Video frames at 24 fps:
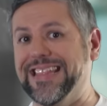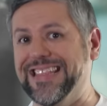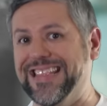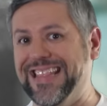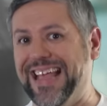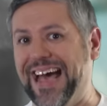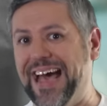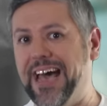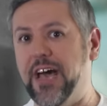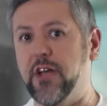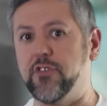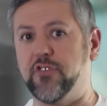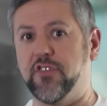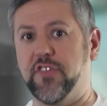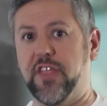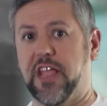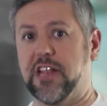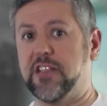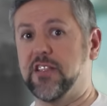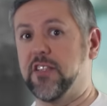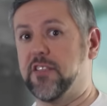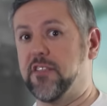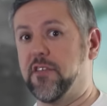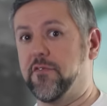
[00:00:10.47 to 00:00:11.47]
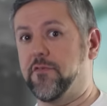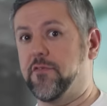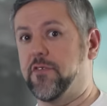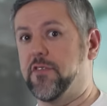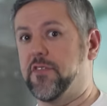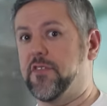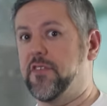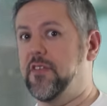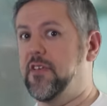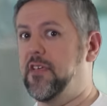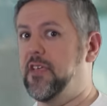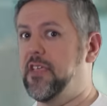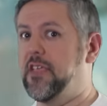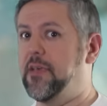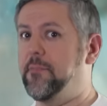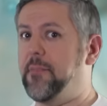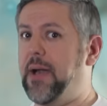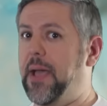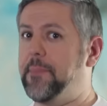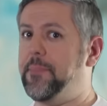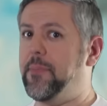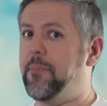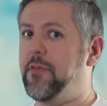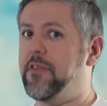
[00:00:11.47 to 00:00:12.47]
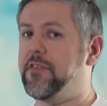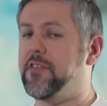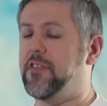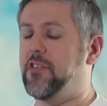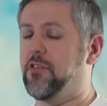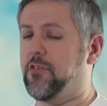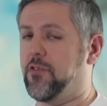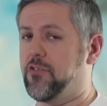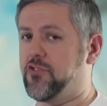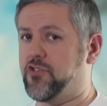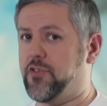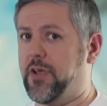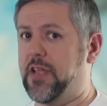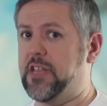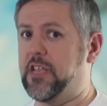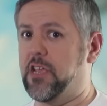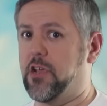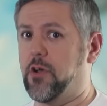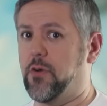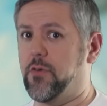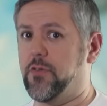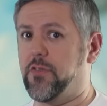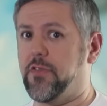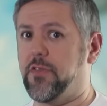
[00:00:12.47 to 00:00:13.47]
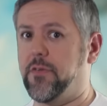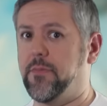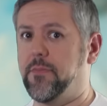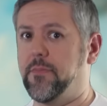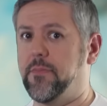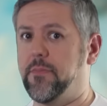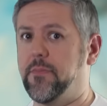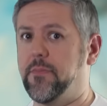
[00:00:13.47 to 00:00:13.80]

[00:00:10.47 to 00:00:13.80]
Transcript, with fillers: not understanding the difference, you might be missing your own training goals.